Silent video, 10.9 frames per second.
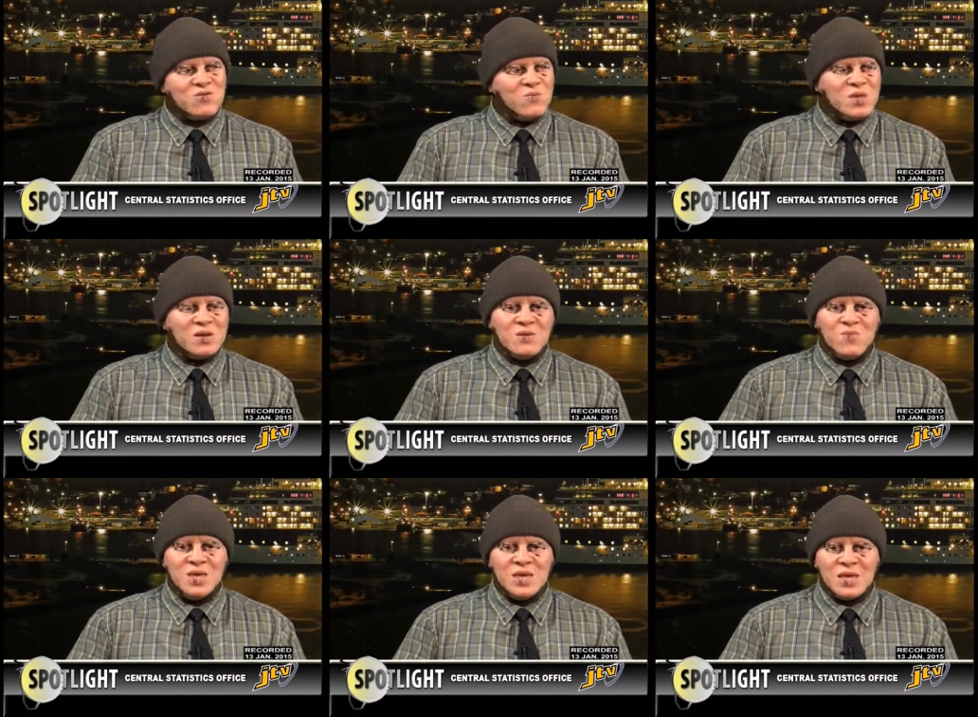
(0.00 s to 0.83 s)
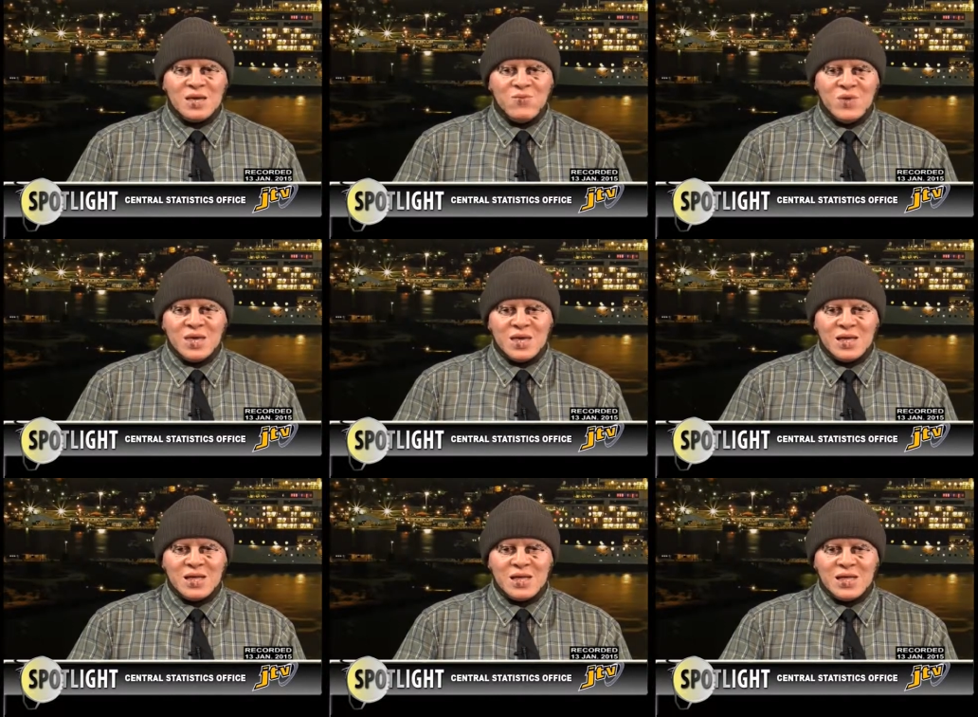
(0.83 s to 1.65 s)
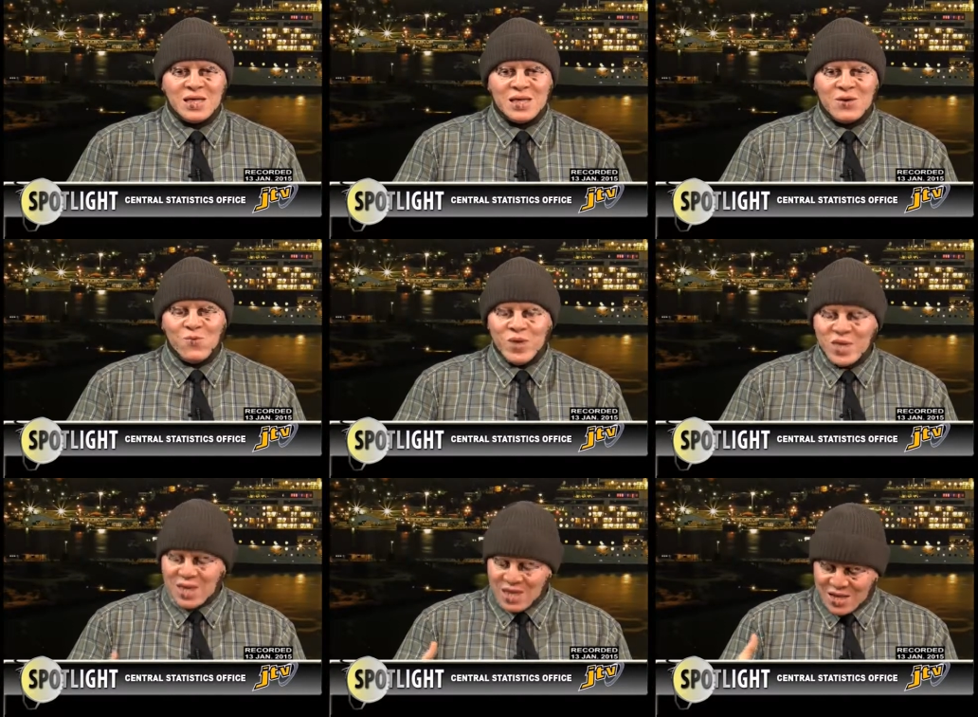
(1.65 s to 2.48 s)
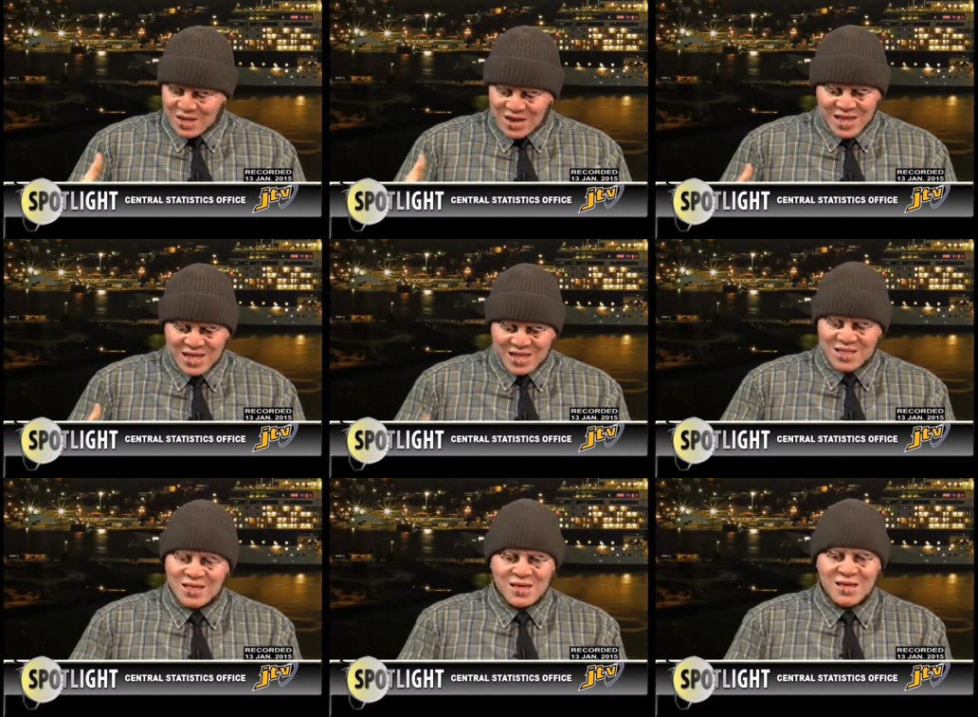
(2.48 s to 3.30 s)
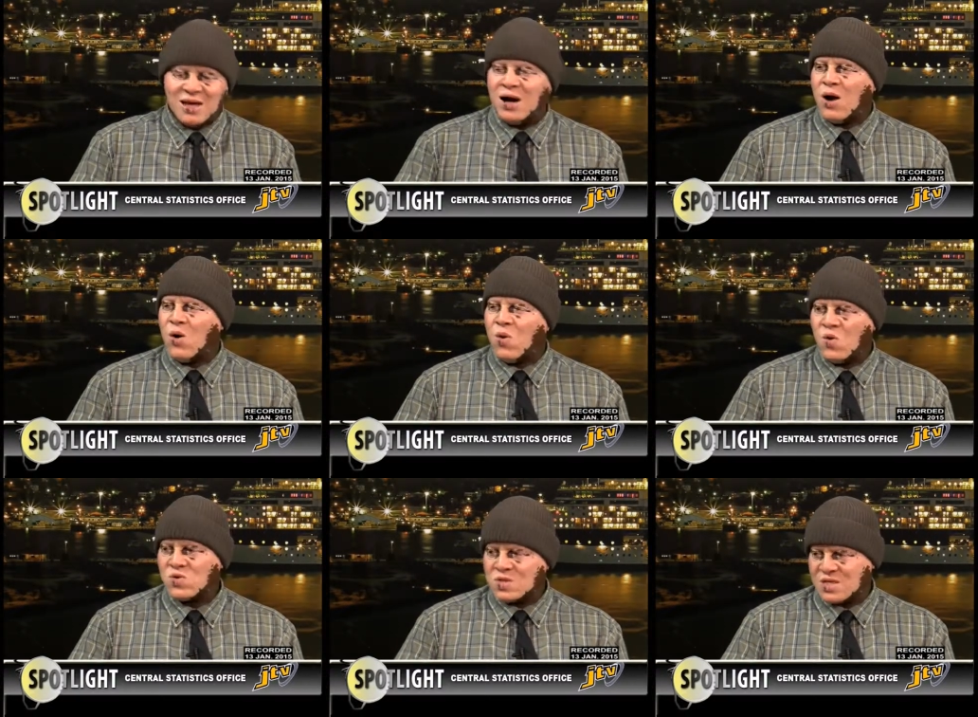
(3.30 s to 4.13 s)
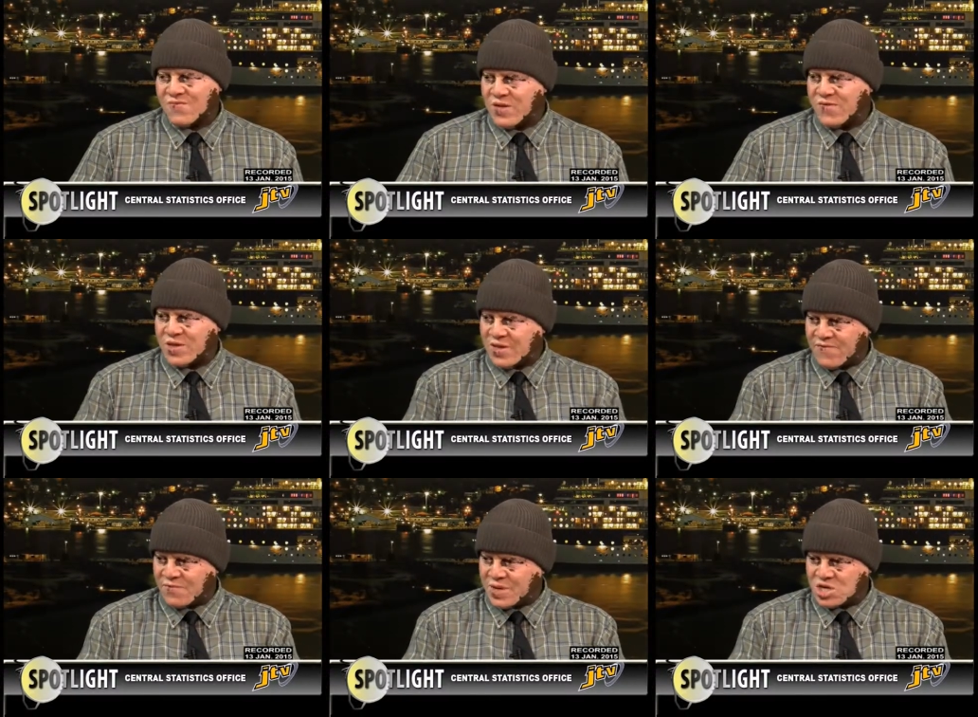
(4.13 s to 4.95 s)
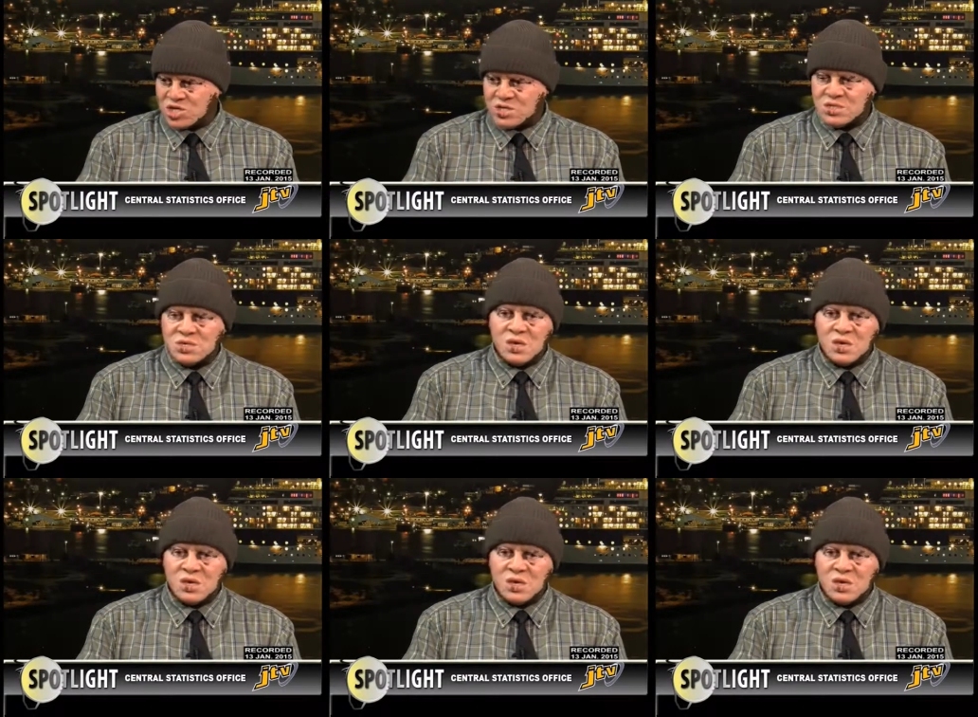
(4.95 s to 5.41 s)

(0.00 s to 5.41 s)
we con, we we we collect a host of different information.